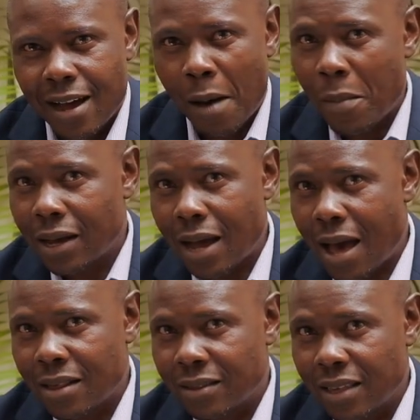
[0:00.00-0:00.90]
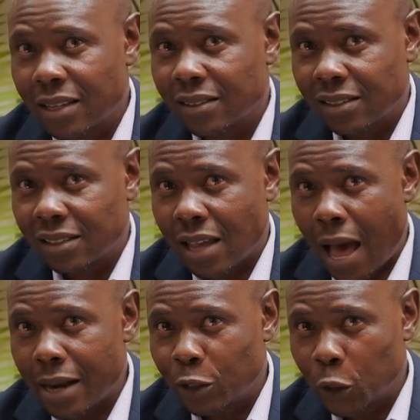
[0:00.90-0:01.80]
Among other things, it's
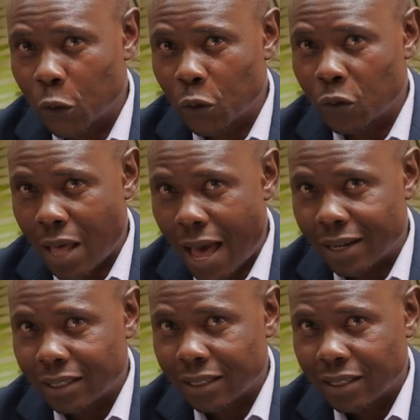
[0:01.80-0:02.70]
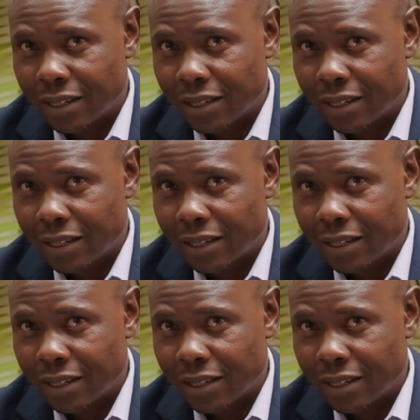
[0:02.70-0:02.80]
hard to do that